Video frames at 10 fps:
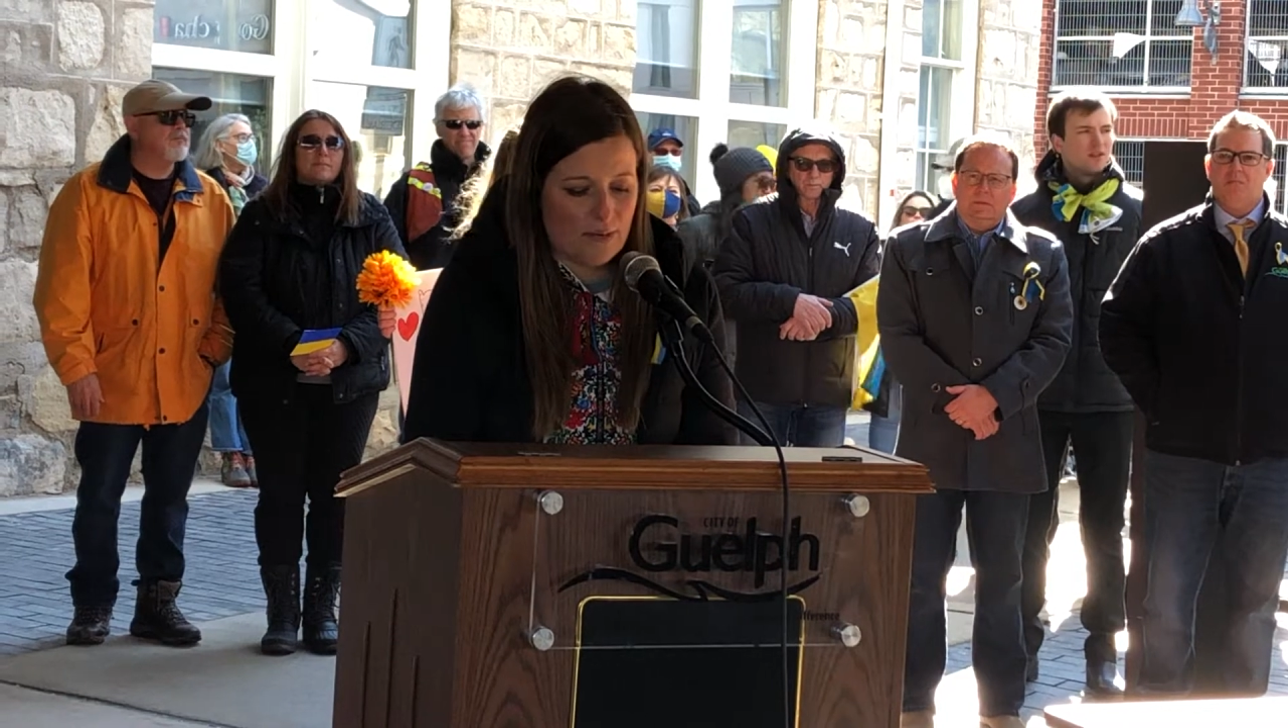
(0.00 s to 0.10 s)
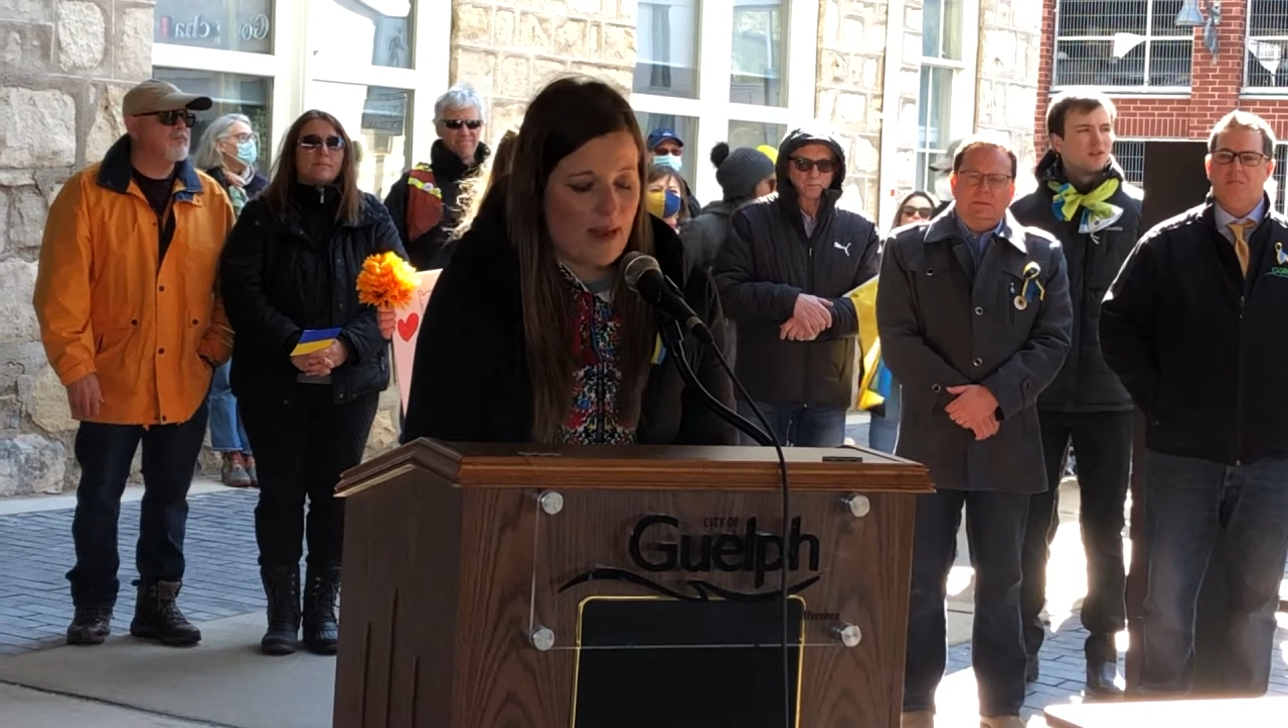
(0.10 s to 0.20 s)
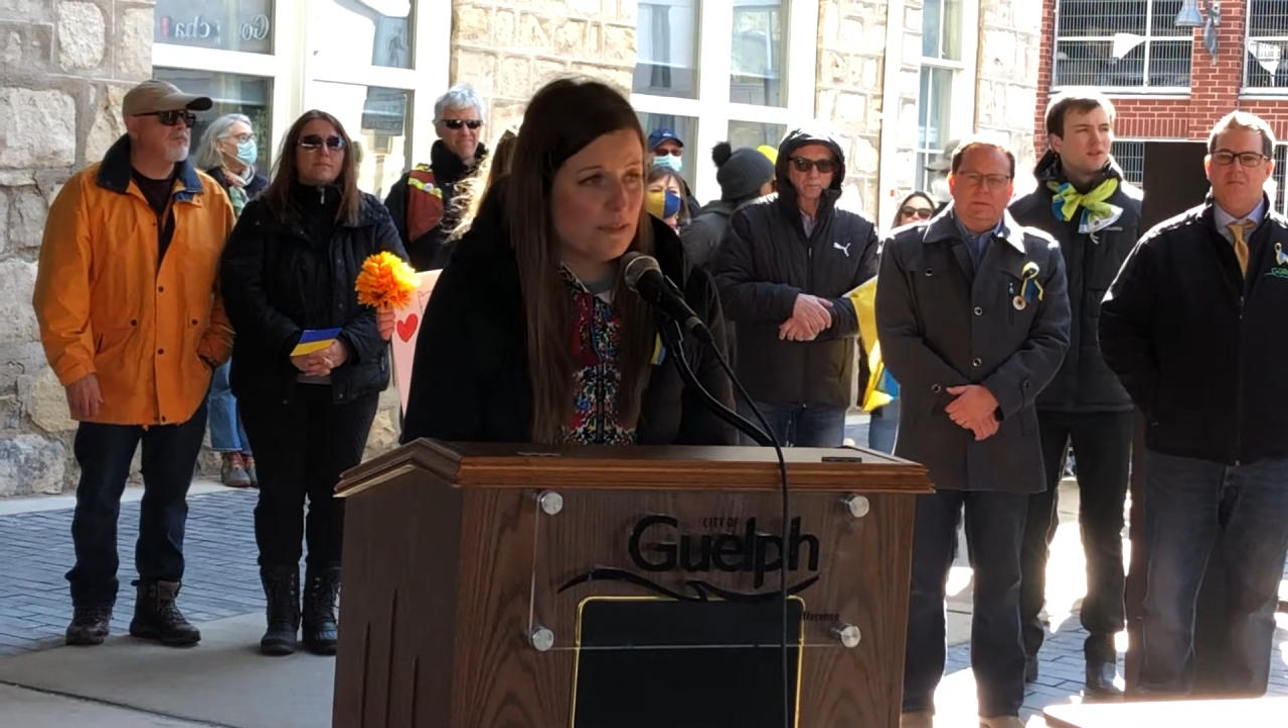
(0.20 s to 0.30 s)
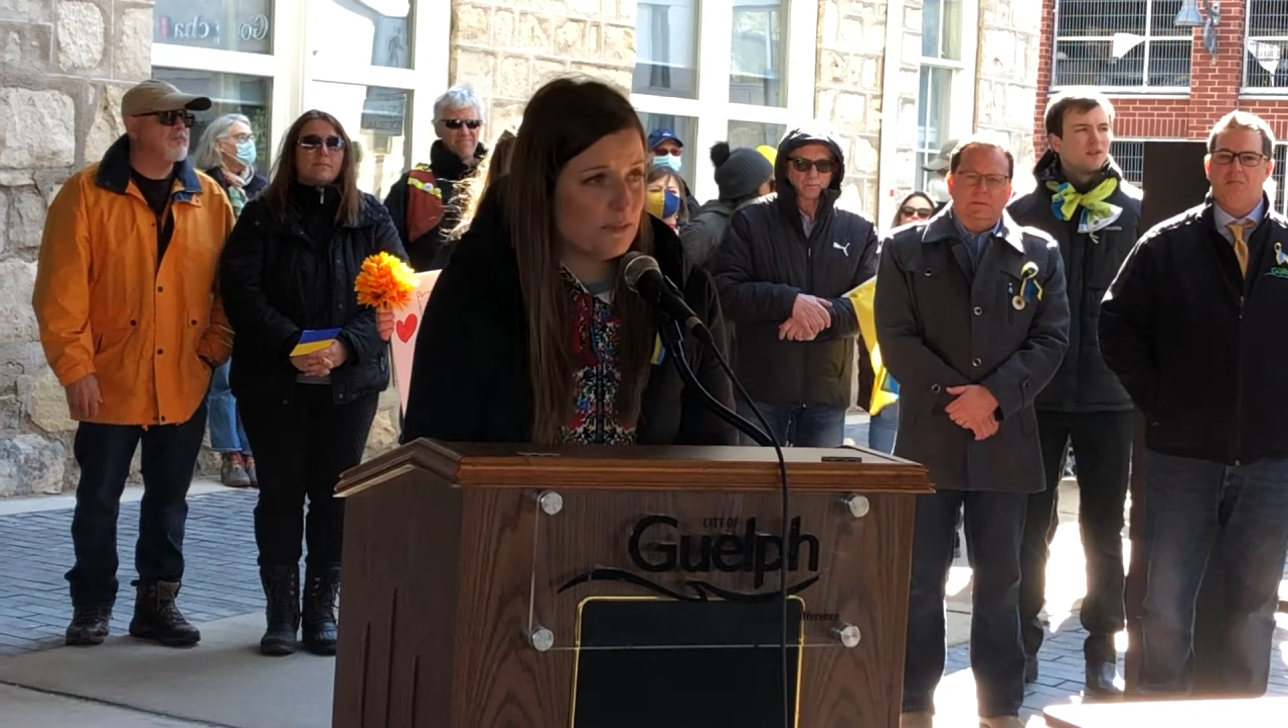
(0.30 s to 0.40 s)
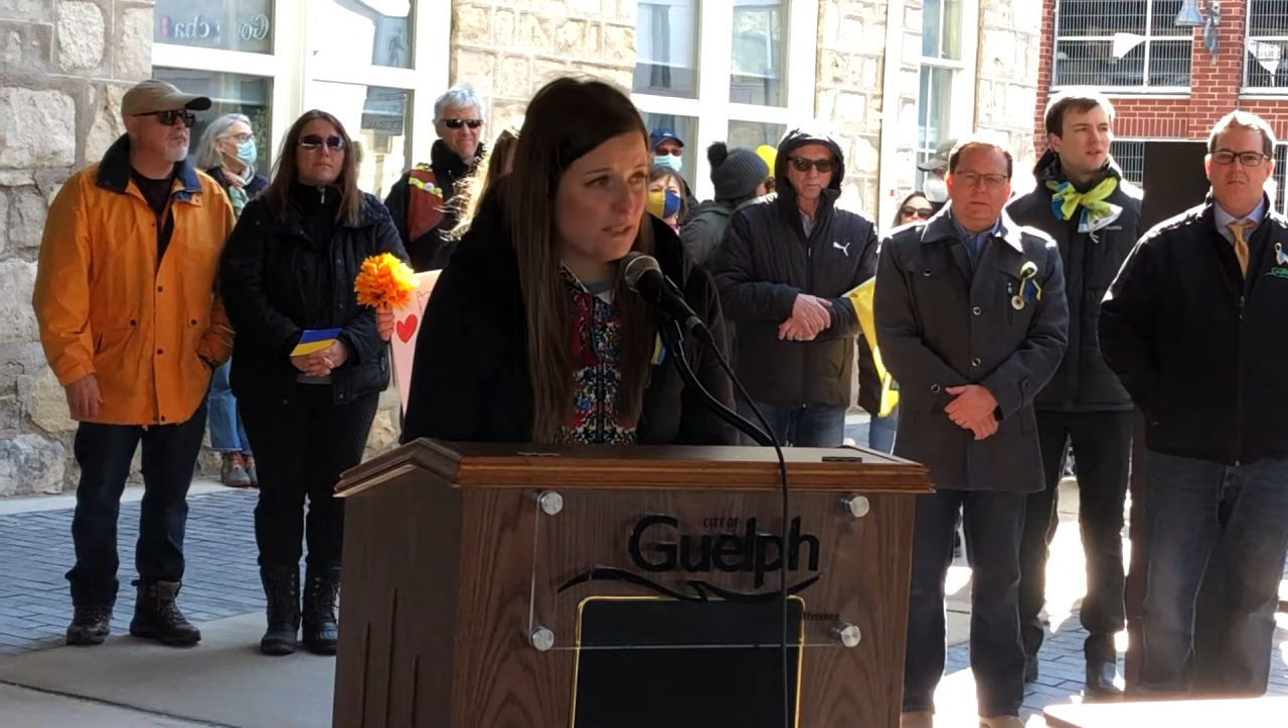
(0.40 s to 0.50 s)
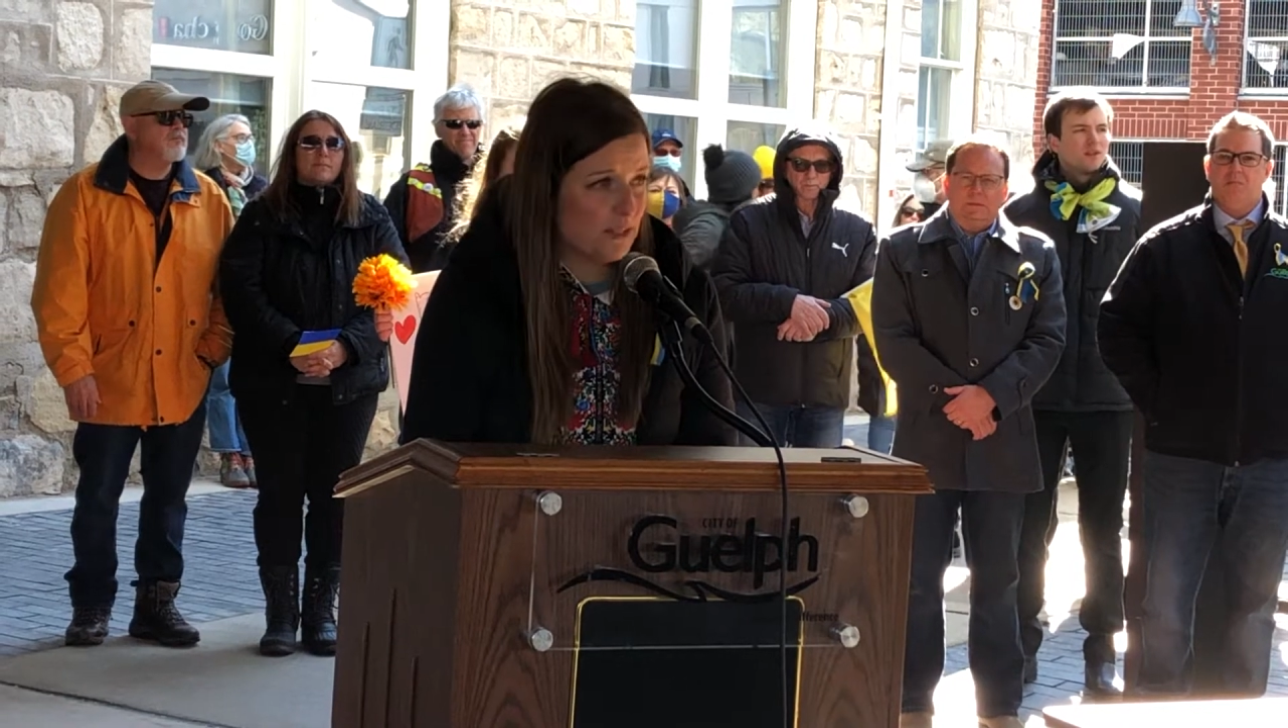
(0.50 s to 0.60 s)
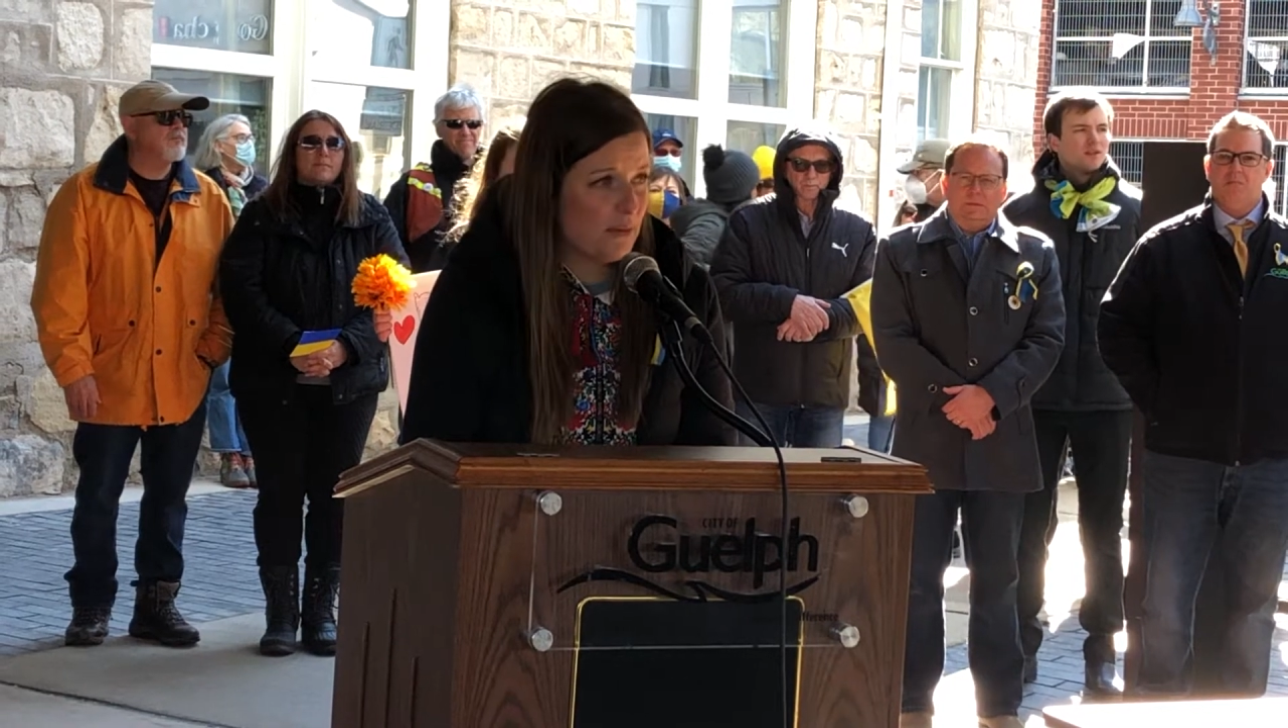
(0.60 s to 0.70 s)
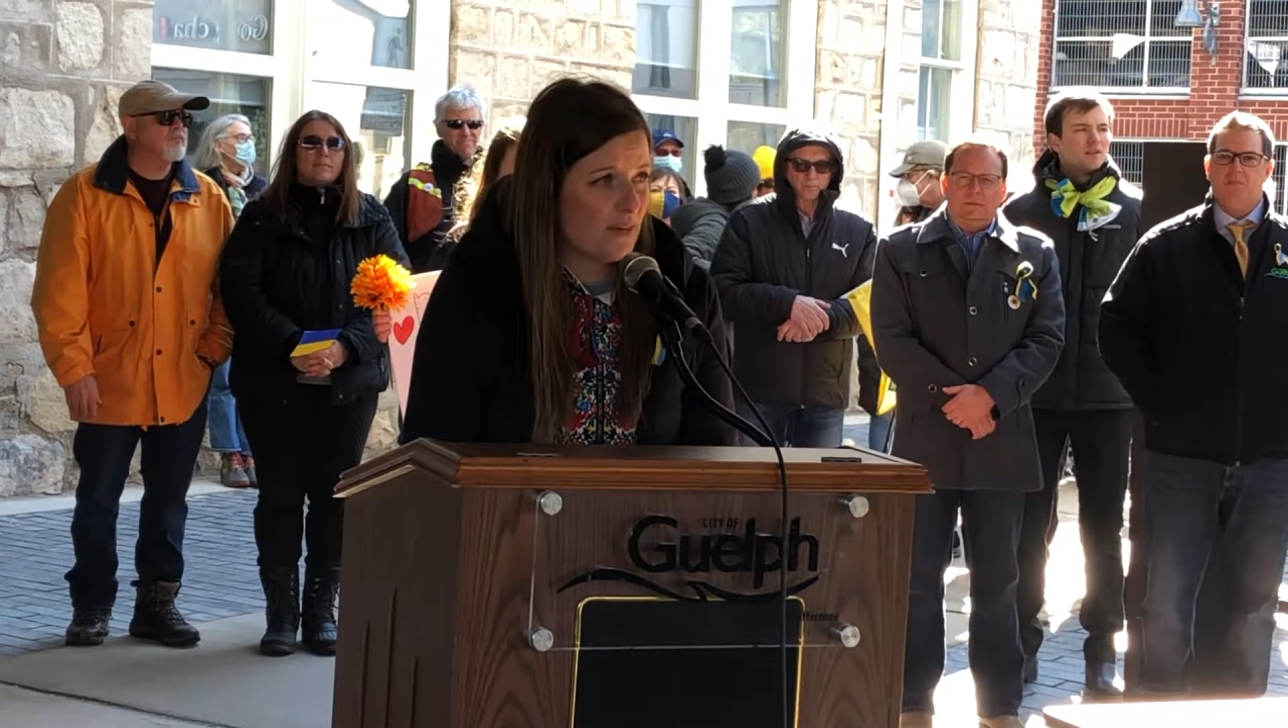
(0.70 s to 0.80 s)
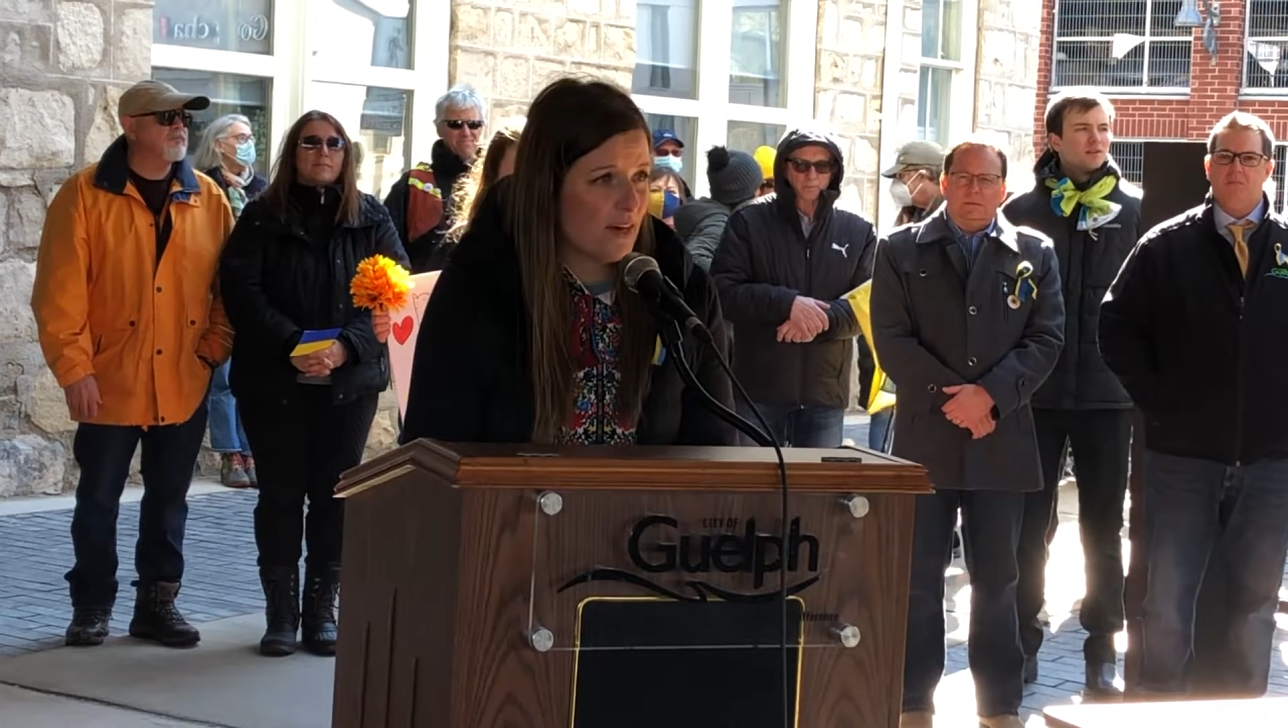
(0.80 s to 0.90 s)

around you,